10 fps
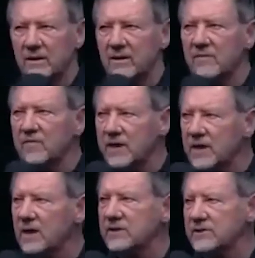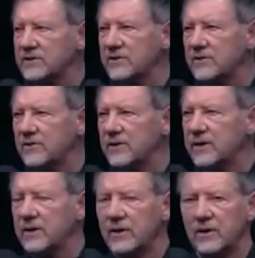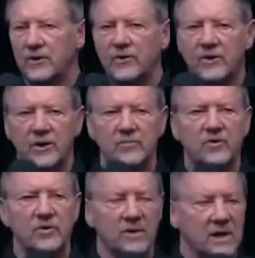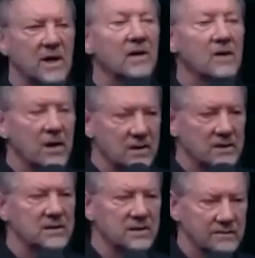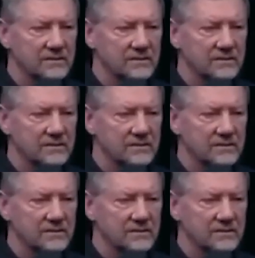of reconstituting, you come to a kairos.